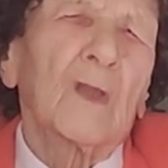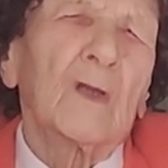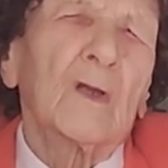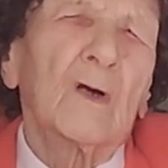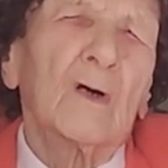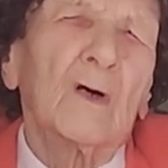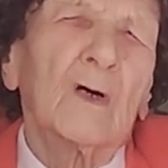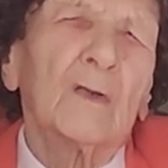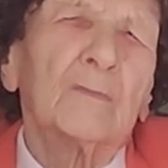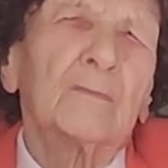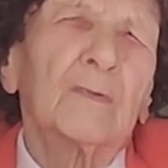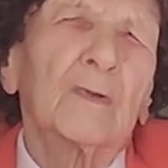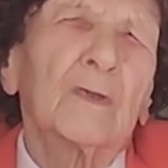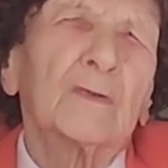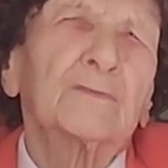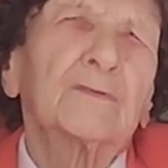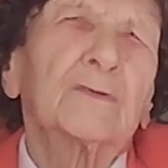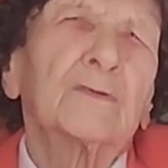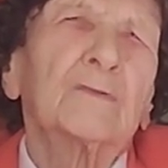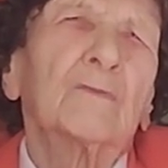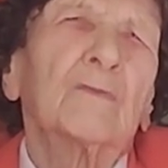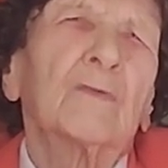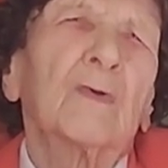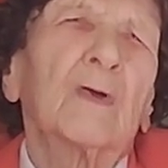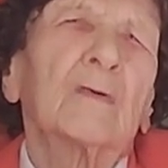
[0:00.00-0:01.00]
God bless
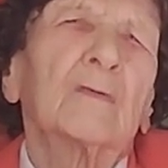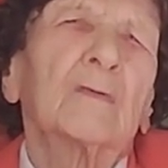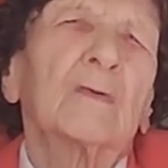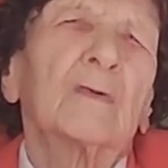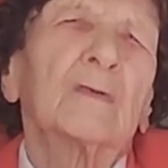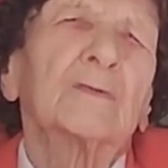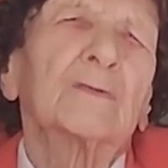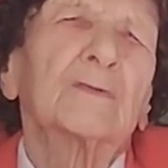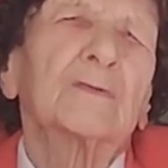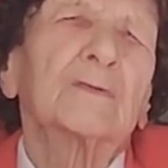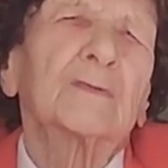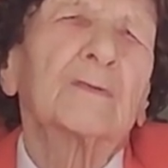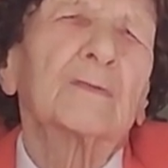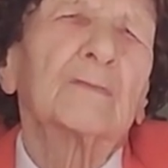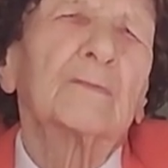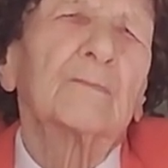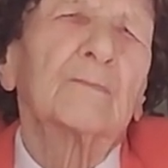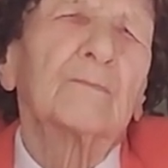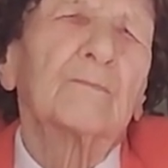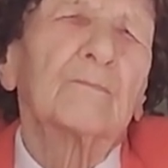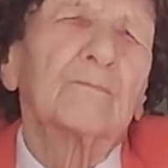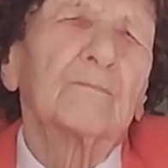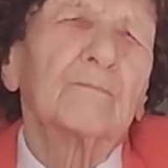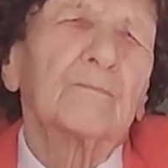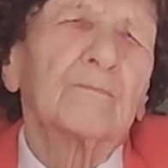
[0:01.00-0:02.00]
you, veterans.
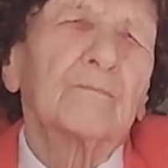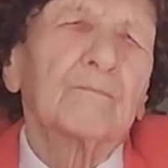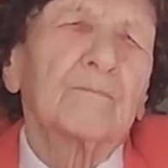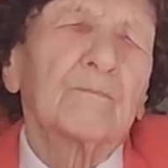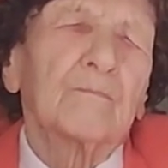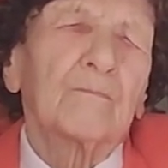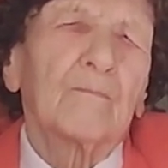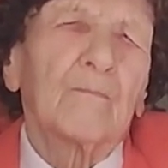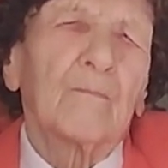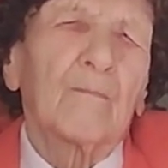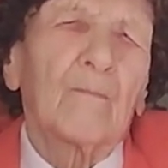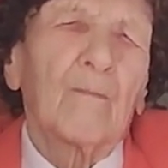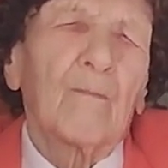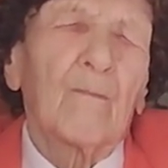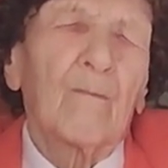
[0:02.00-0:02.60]
Um,